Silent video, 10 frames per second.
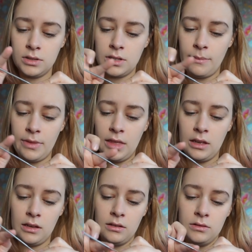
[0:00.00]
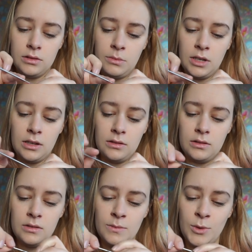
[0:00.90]
something to make it
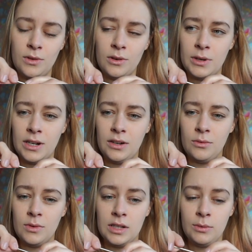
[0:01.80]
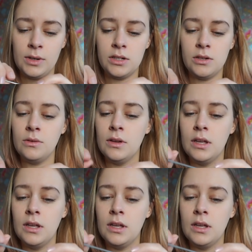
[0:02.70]
smoother, but I don't really want to.